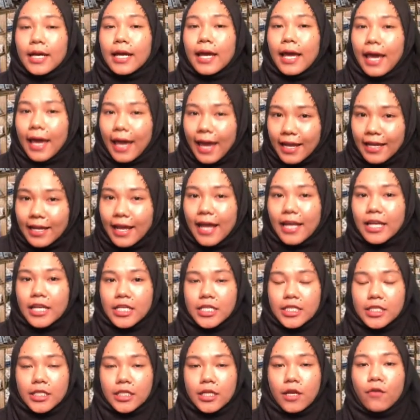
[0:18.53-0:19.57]
and
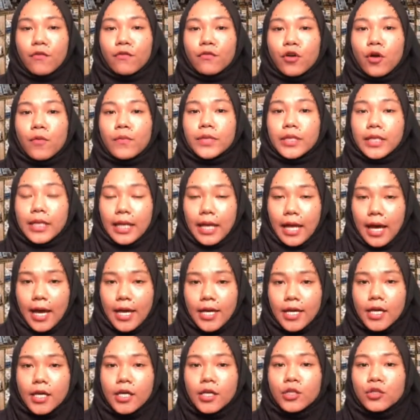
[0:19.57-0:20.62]
energy from the light
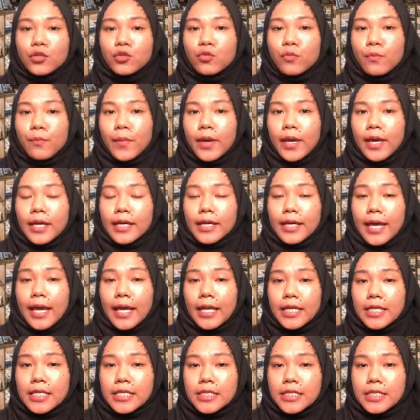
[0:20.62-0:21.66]
to make
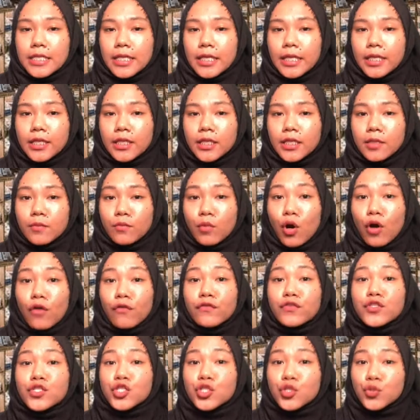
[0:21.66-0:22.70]
energy in terms of
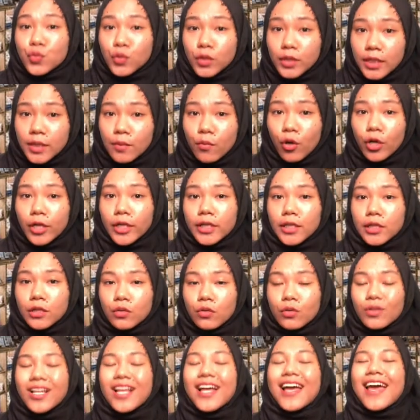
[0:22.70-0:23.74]
sugar
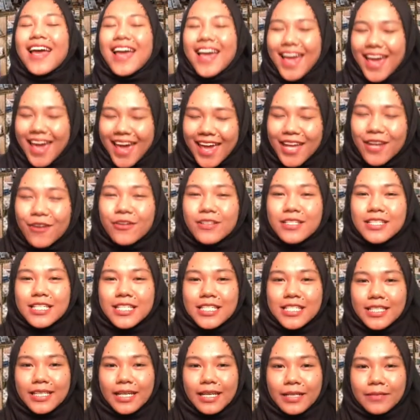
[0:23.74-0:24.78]
molecule and
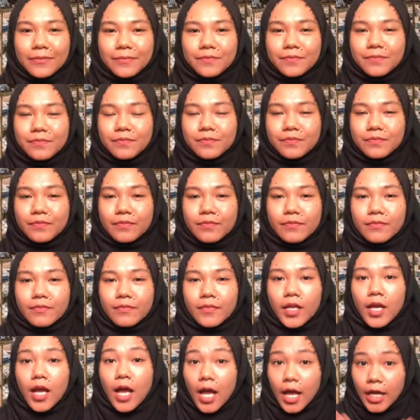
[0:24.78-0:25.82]
oxygen.
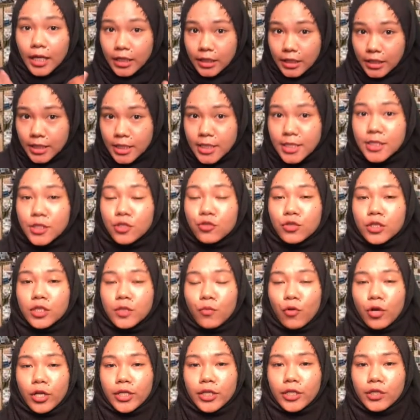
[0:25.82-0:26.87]
This sugar
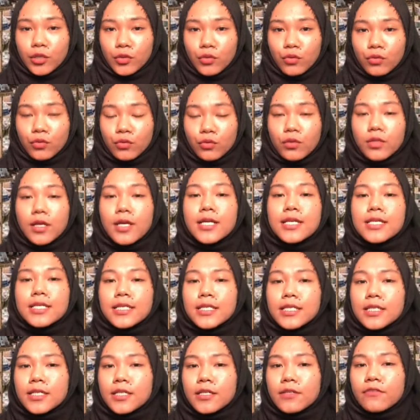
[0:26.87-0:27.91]
molecule
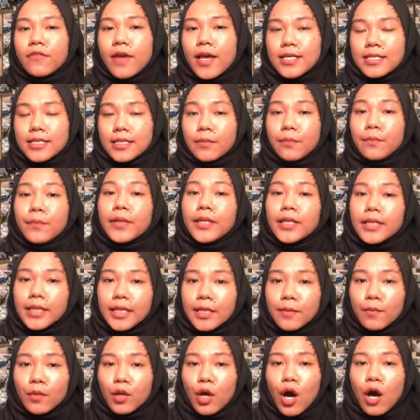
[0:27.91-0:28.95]
serves as the building
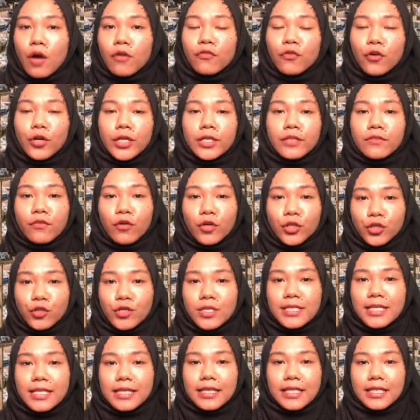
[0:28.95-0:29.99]
block for the
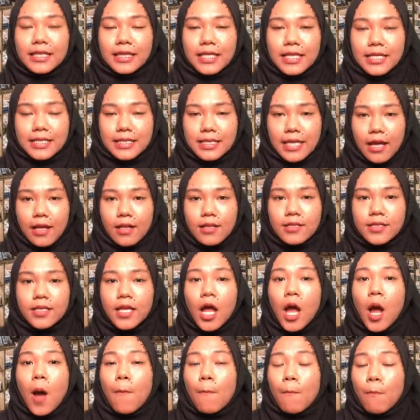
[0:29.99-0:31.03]
photosynthetic cells'
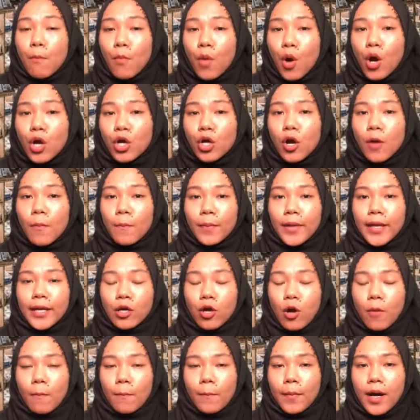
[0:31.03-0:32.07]
more complex
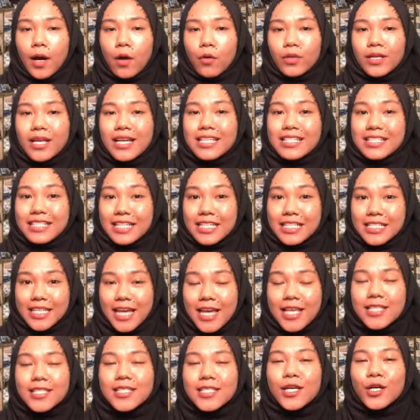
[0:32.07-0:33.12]
compounds such
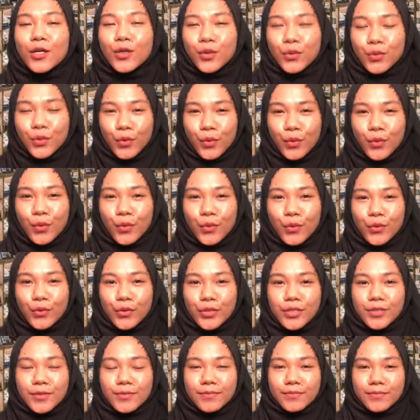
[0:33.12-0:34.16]
as
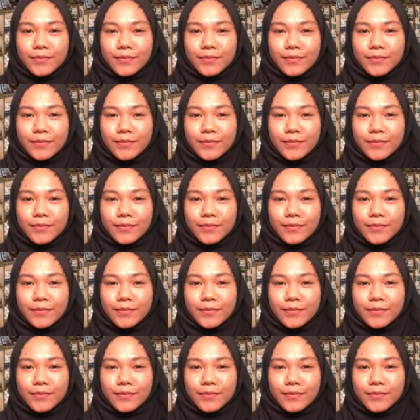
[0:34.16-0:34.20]
glucose.